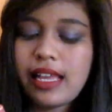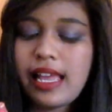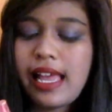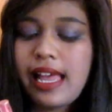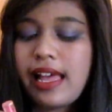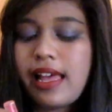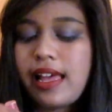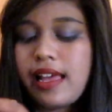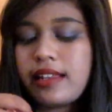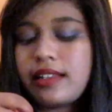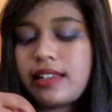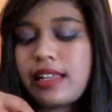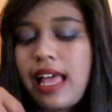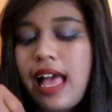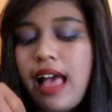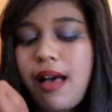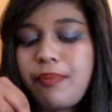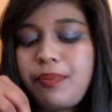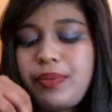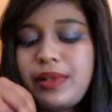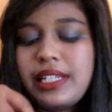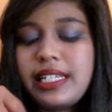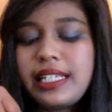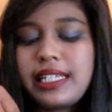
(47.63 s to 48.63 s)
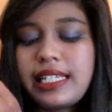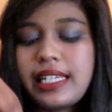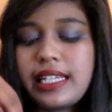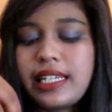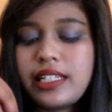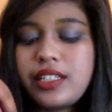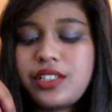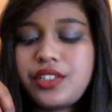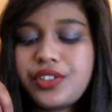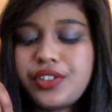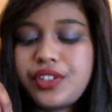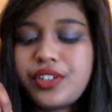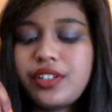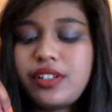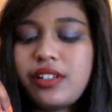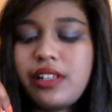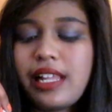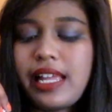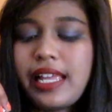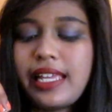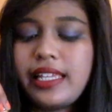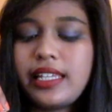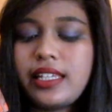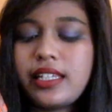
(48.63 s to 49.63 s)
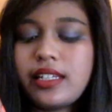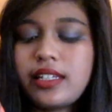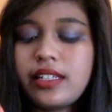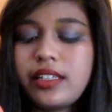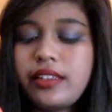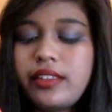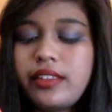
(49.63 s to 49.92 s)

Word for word: an applicator like